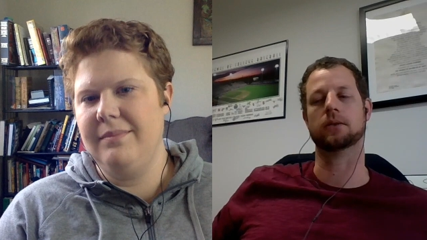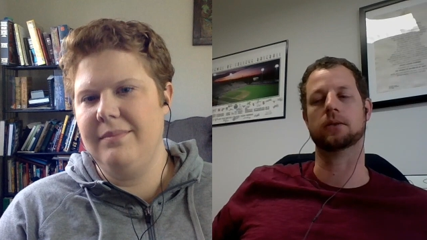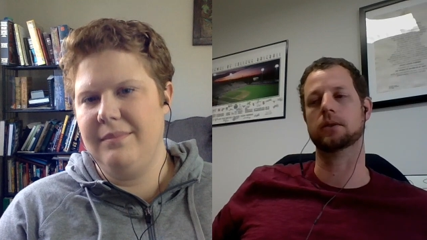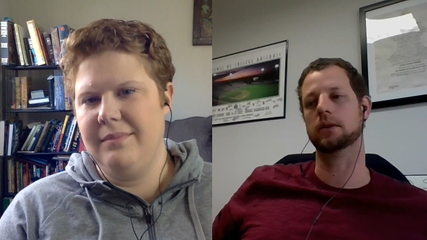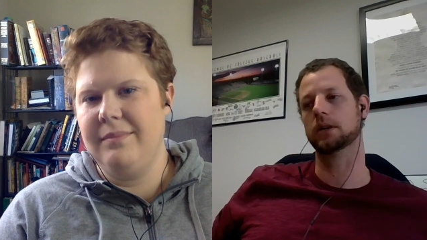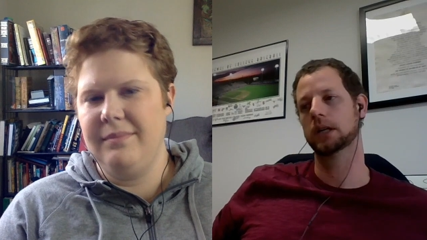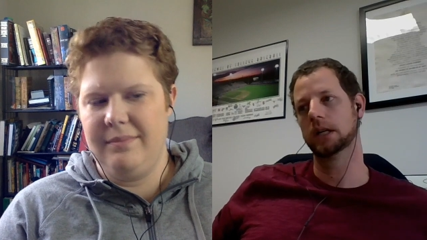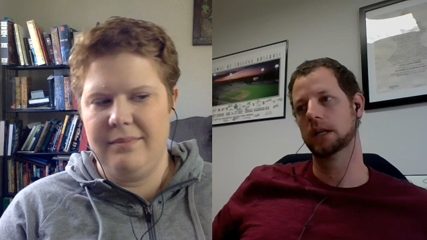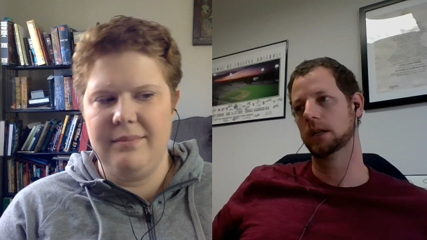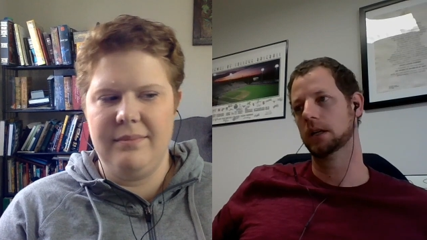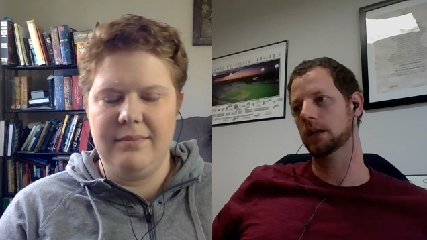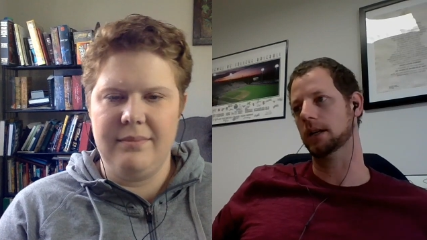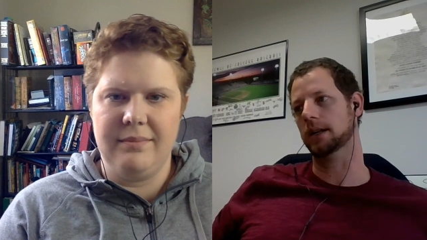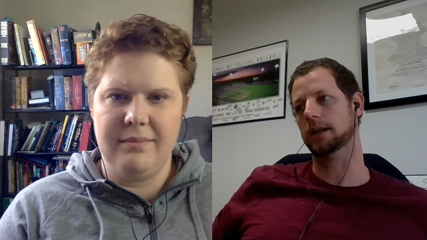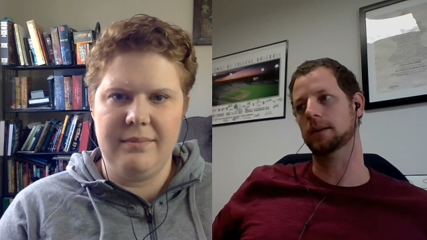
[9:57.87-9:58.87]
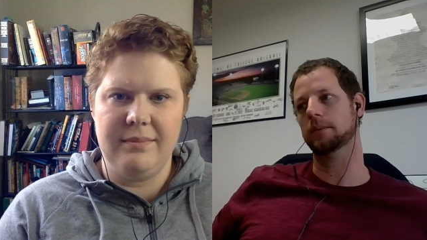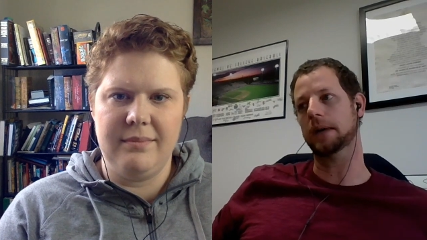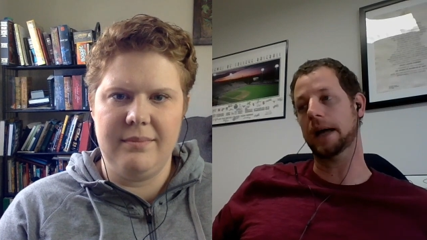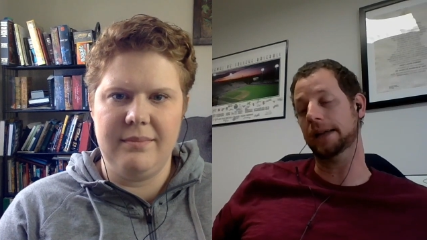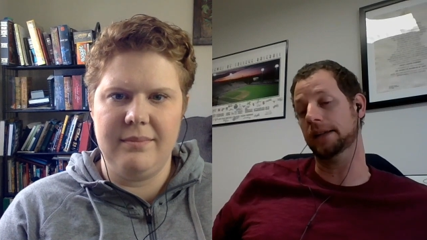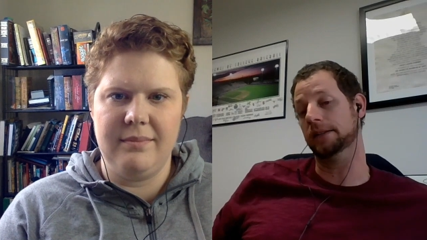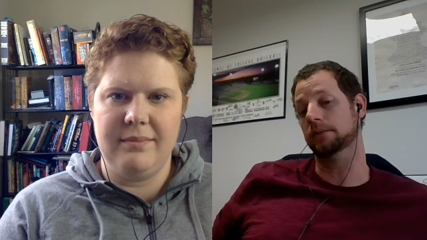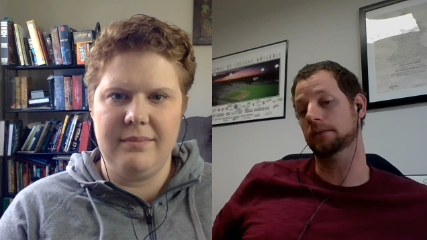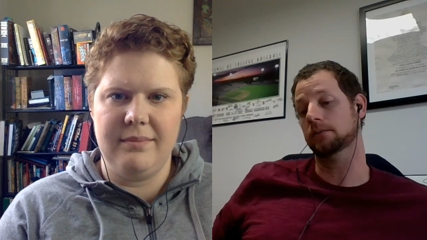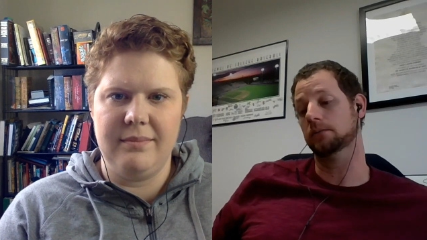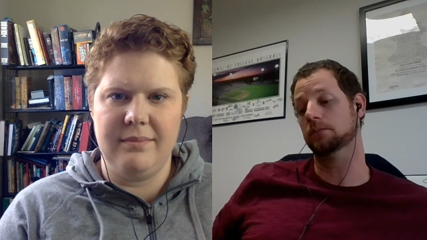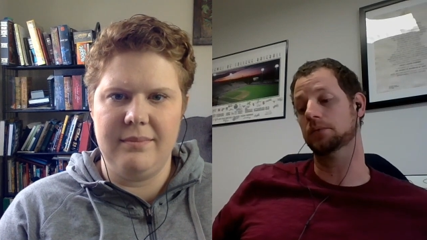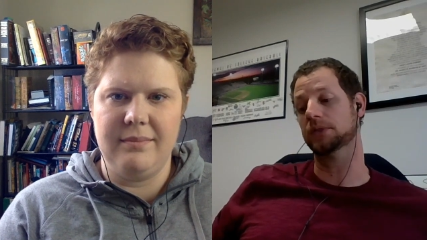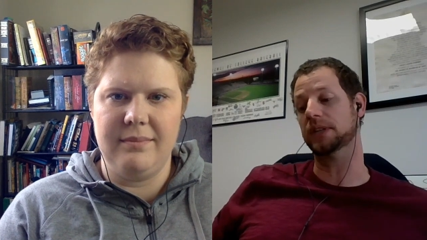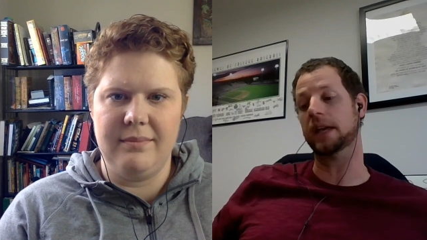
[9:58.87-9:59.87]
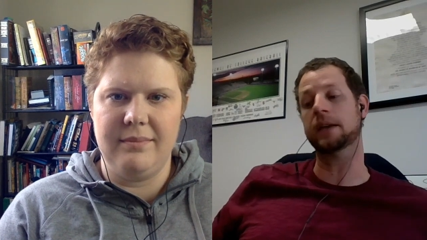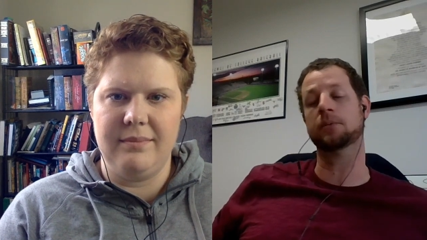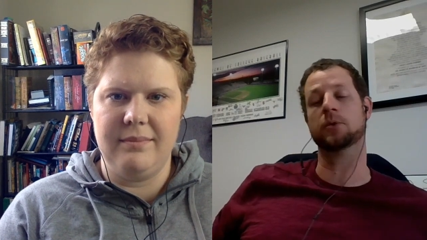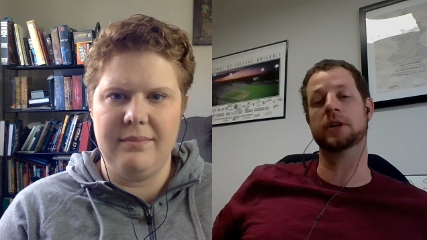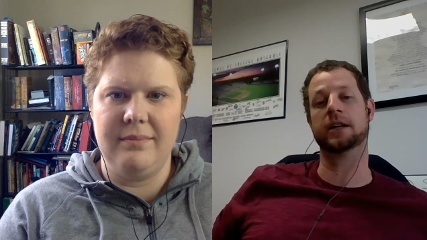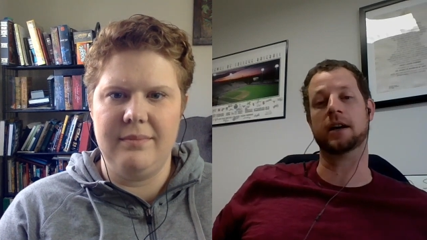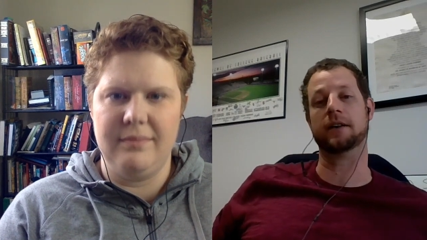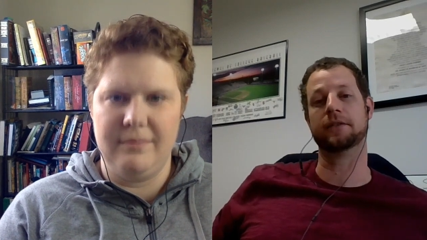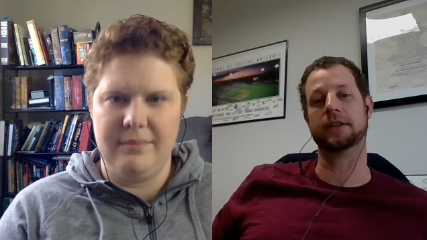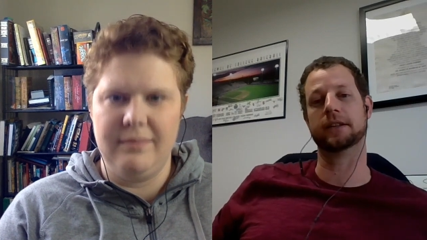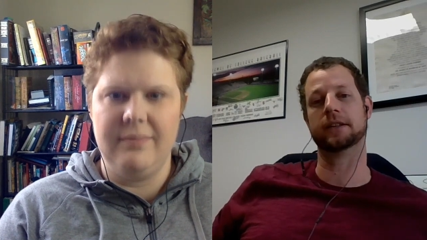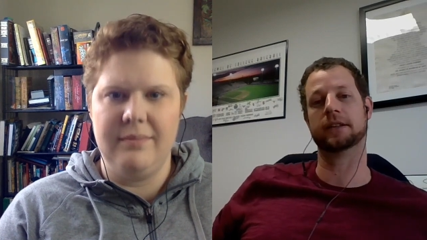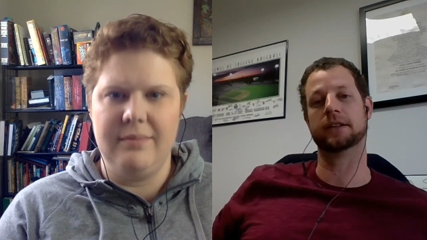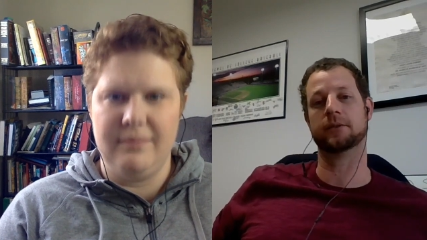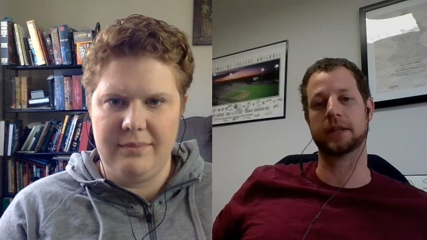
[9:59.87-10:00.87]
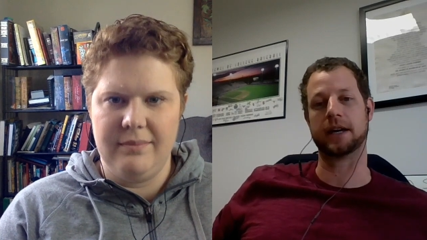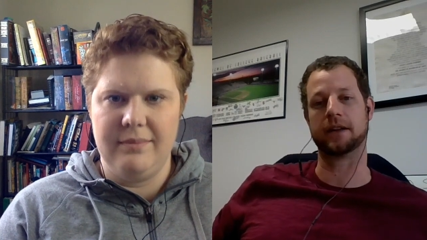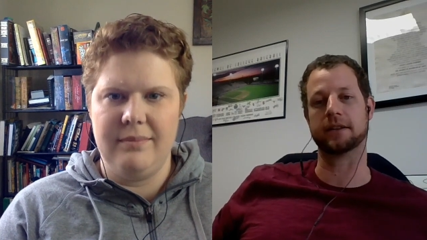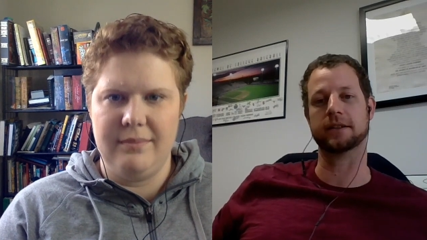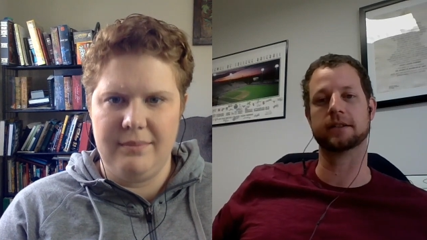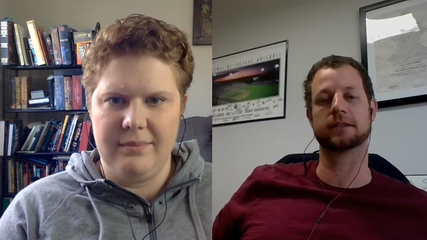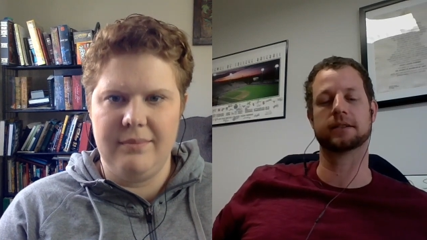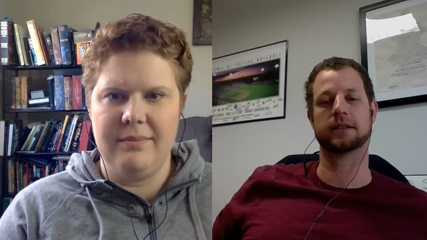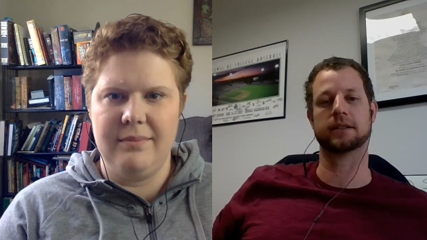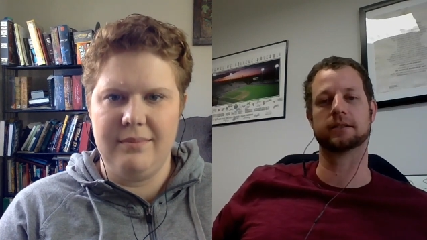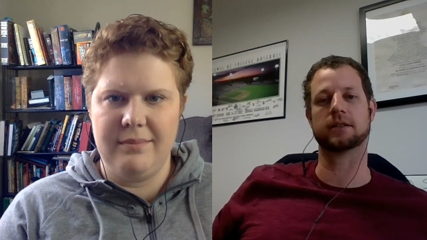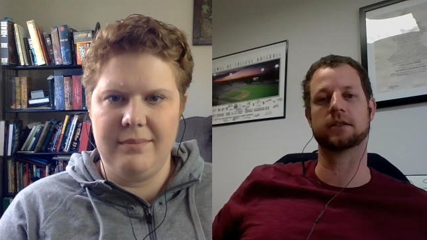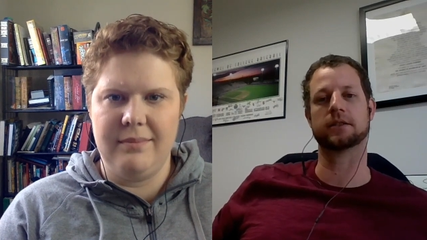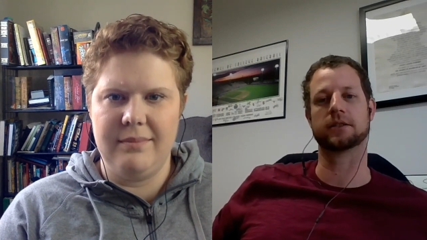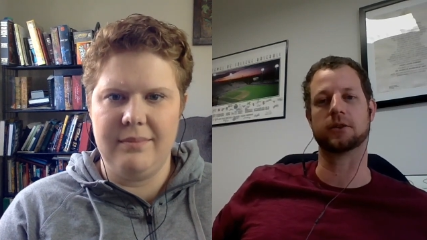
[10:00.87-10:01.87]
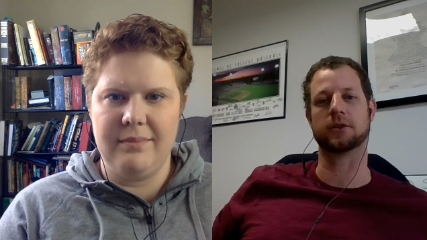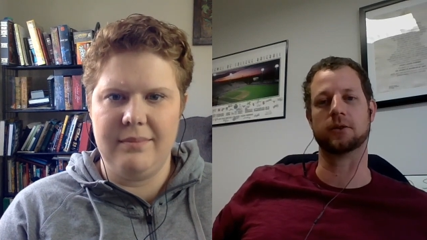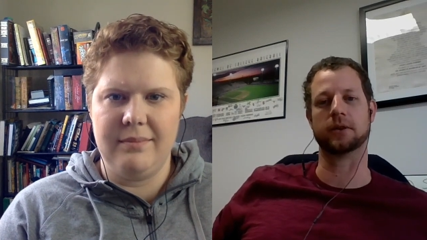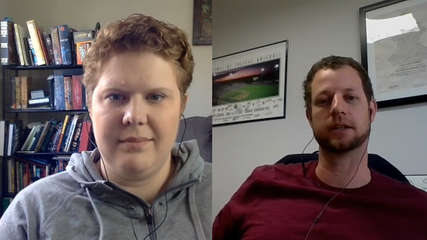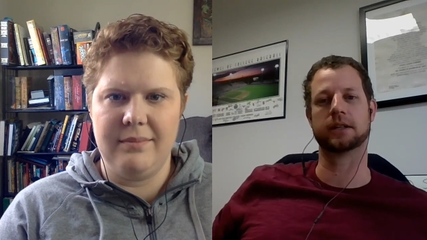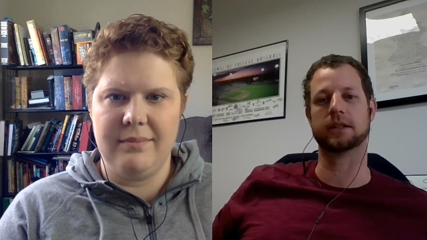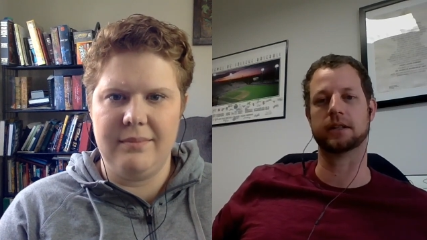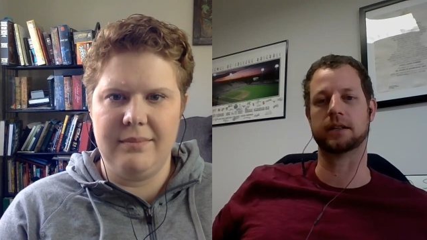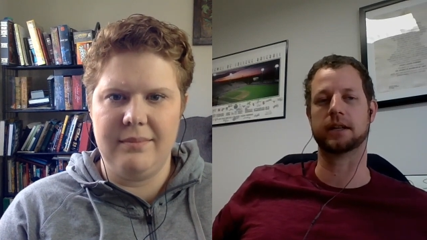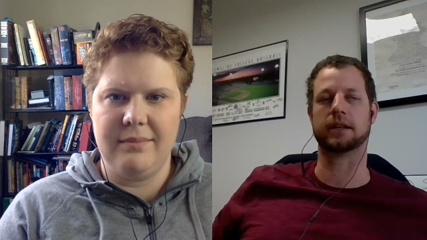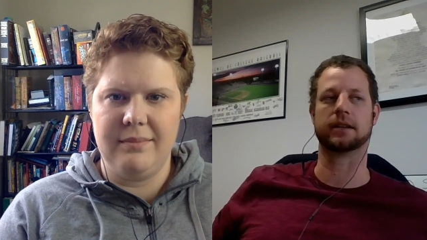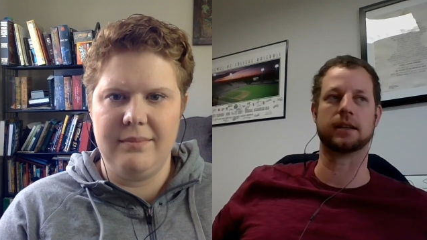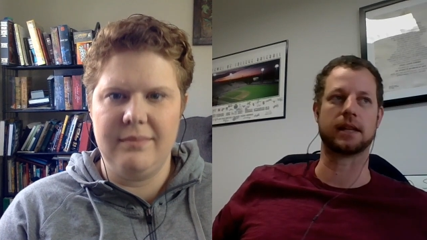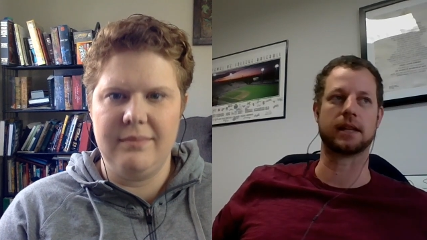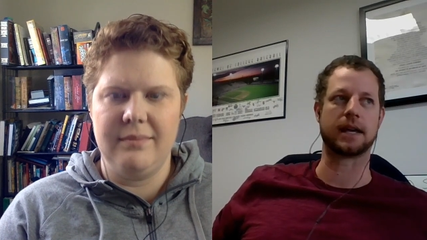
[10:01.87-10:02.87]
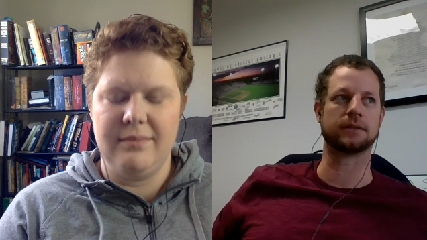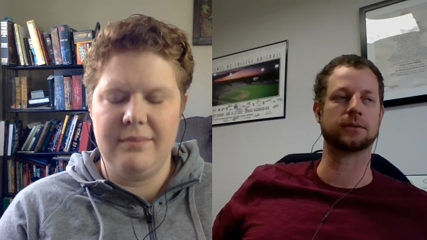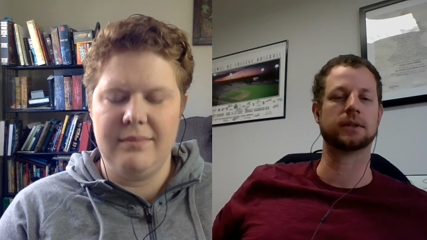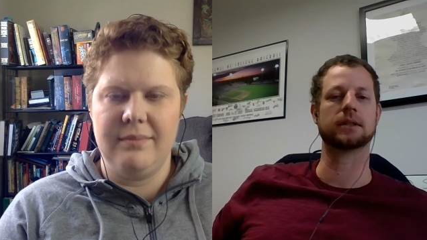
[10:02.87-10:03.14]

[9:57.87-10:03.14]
Speaker 1: Or um, I can say pretty confidently with how this Kickstarter is going and how the last